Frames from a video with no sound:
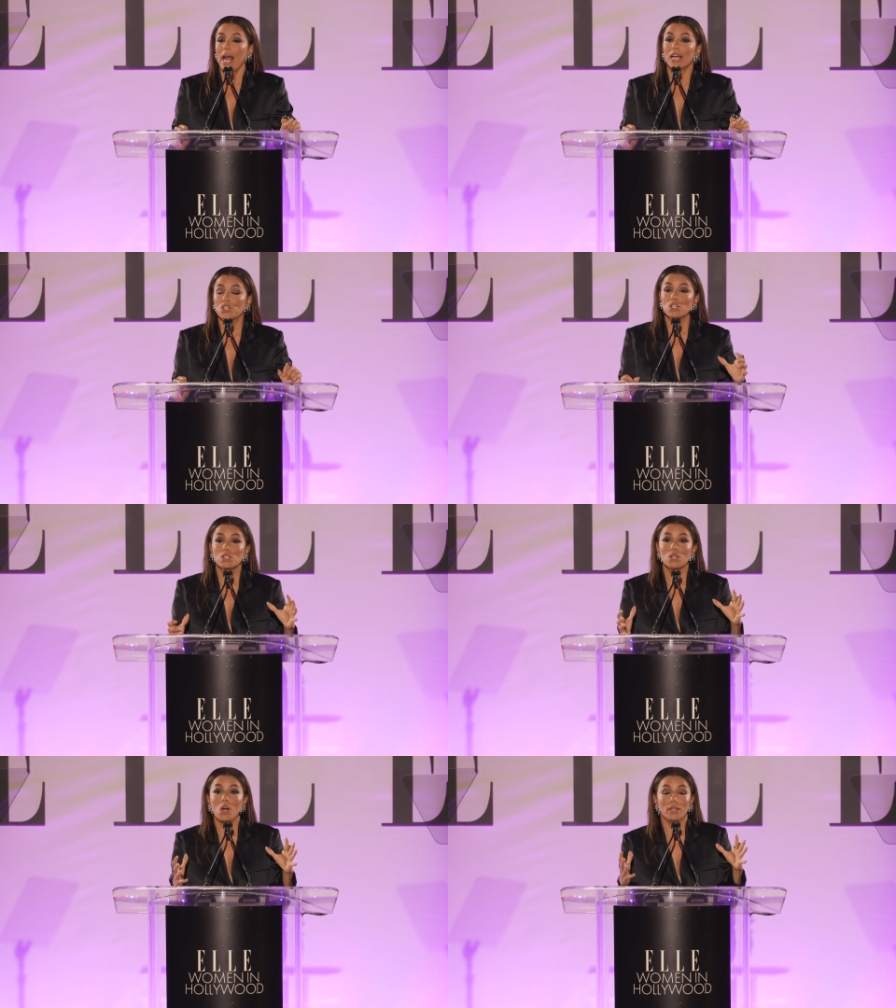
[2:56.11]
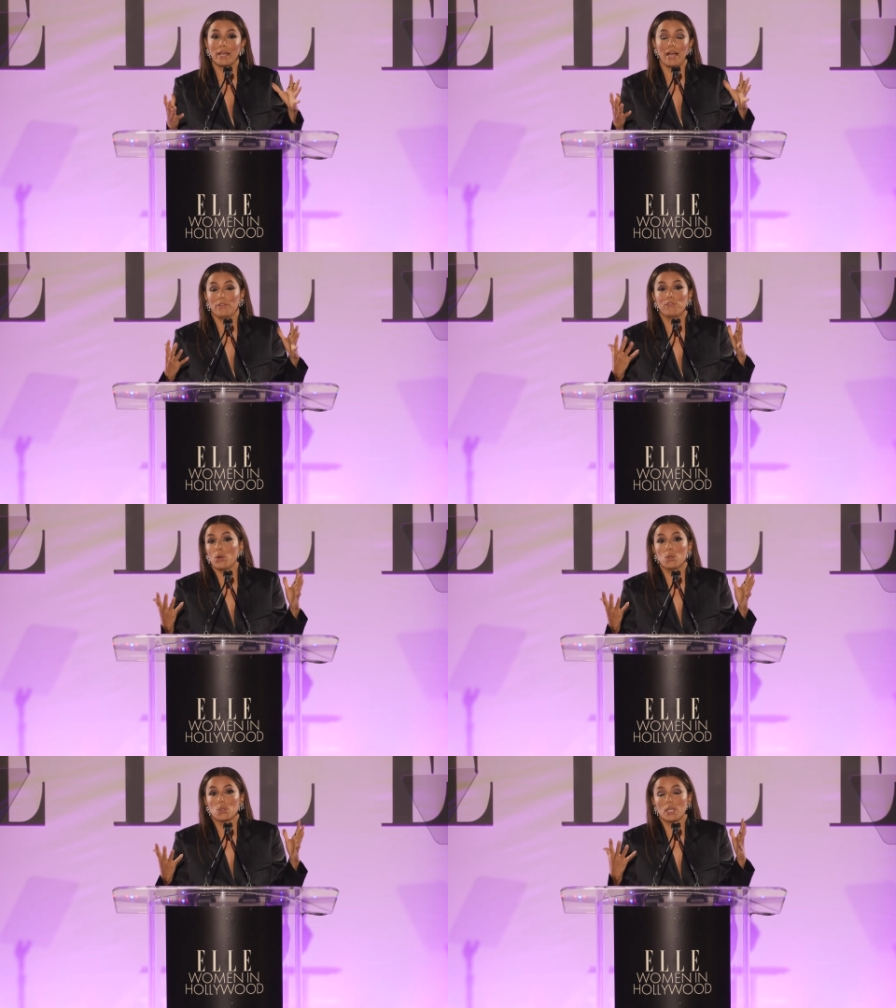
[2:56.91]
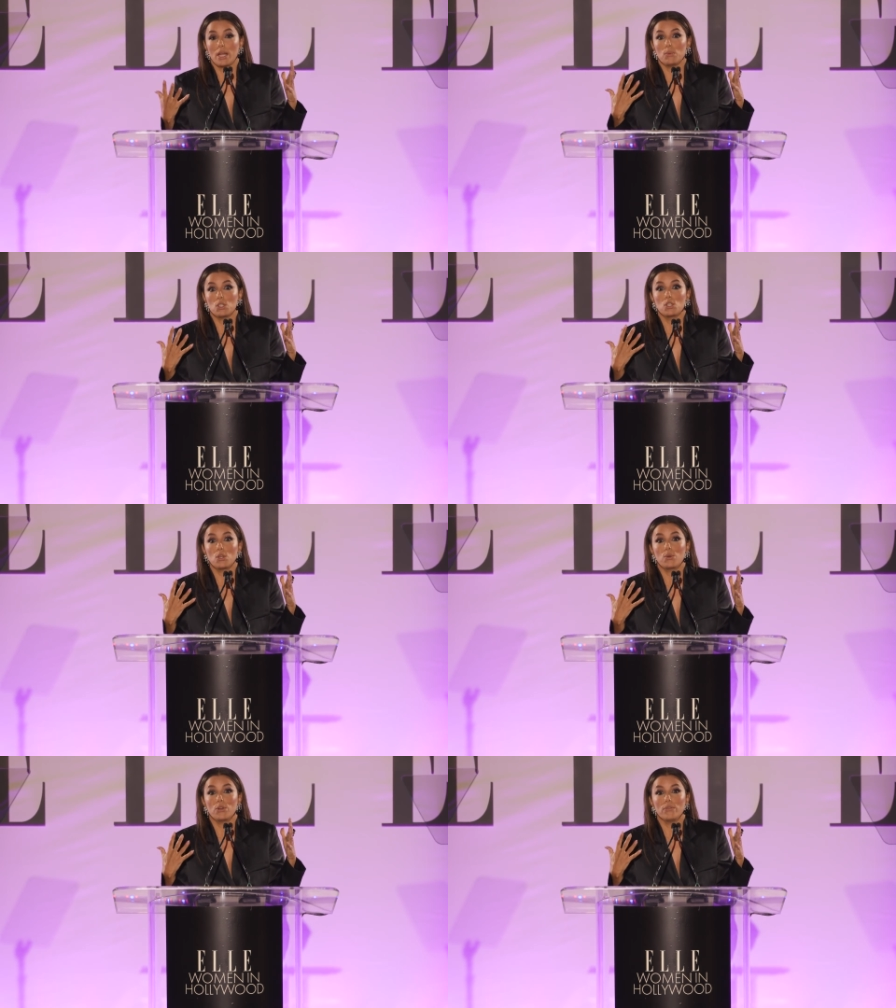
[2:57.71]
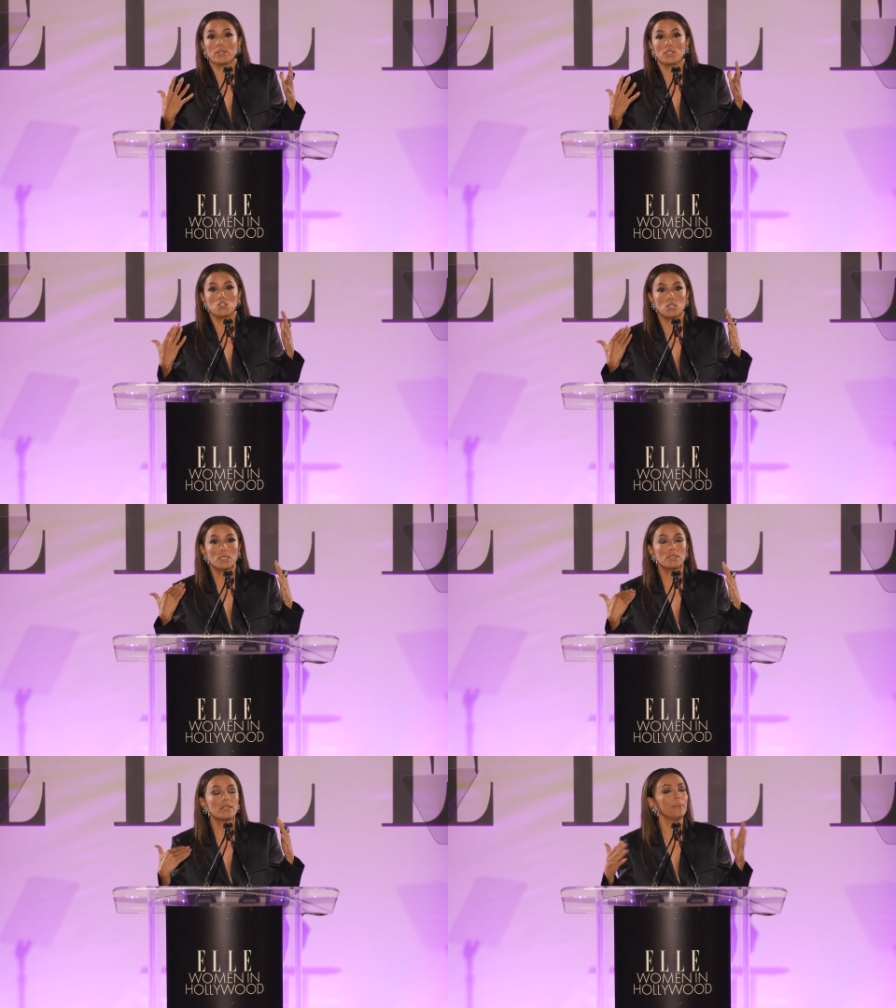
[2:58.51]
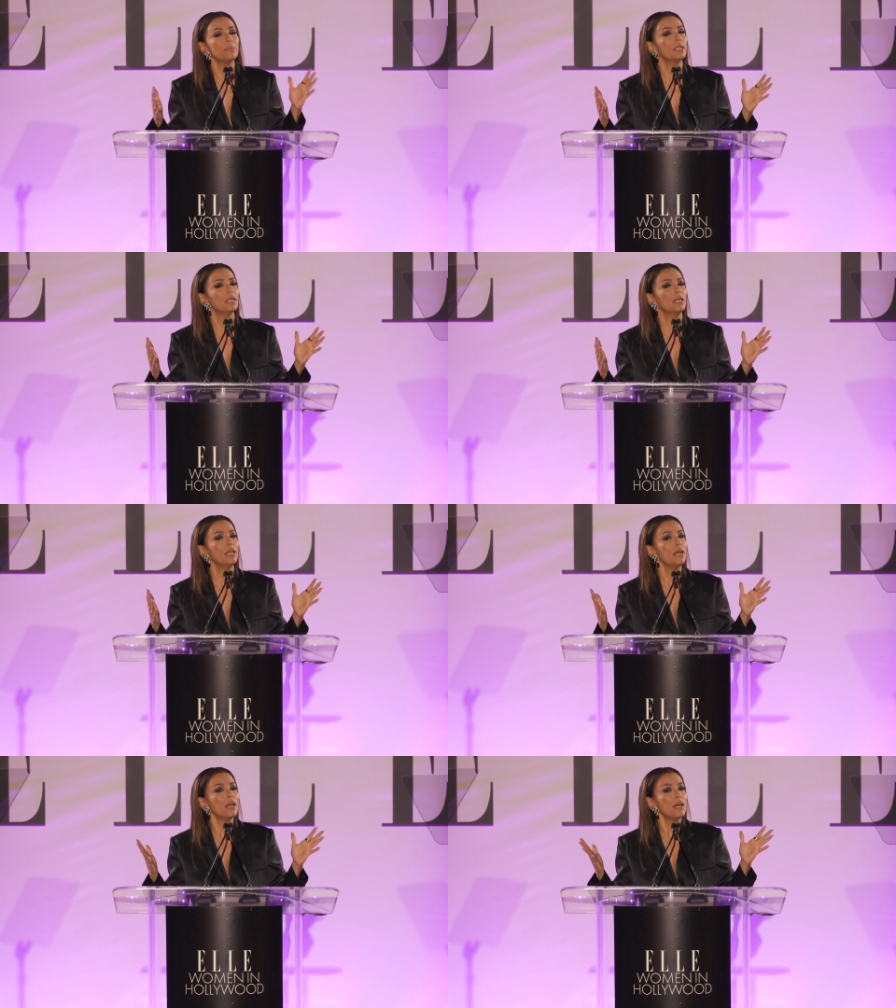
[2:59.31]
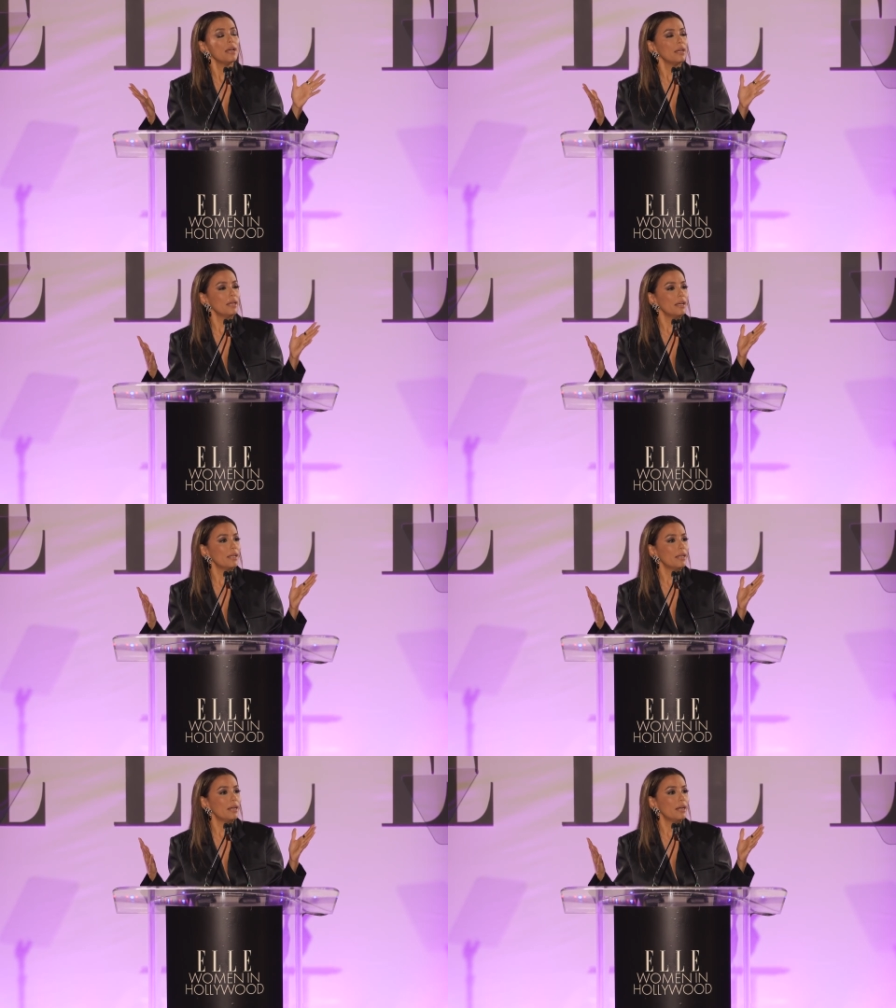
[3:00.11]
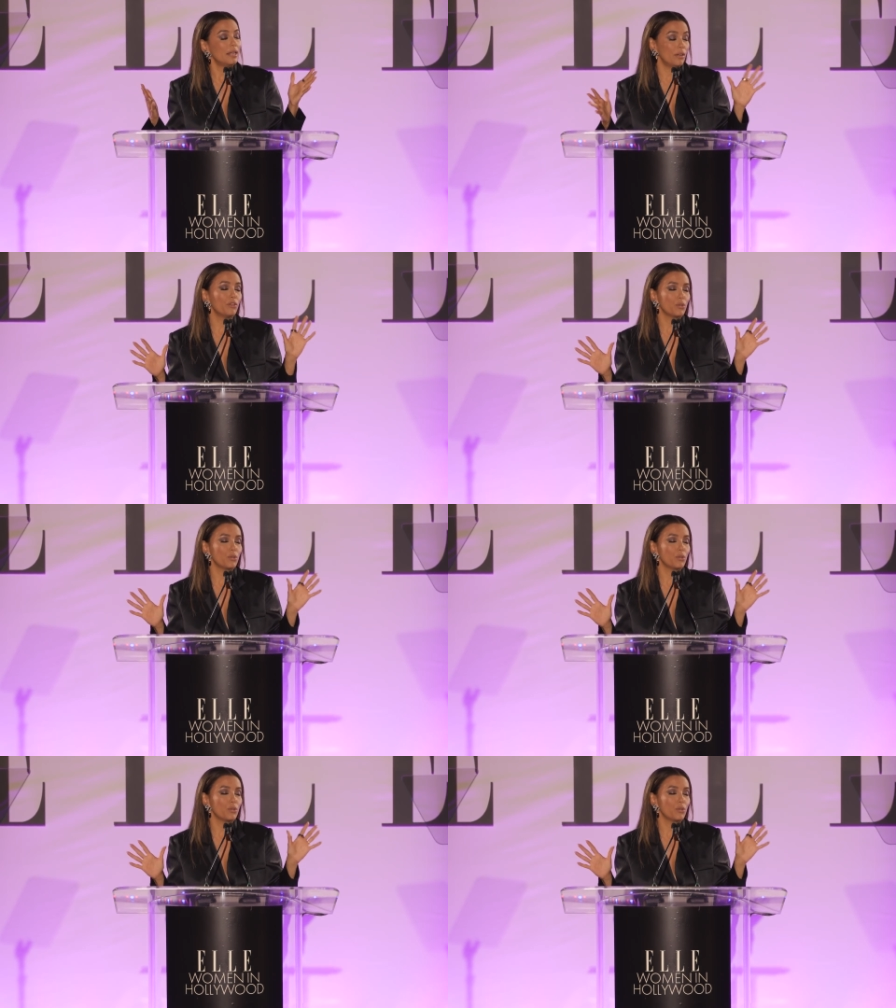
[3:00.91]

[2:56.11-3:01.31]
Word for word: And she saw like I froze and I was just so nervous. And she stepped in, and uh, and if you're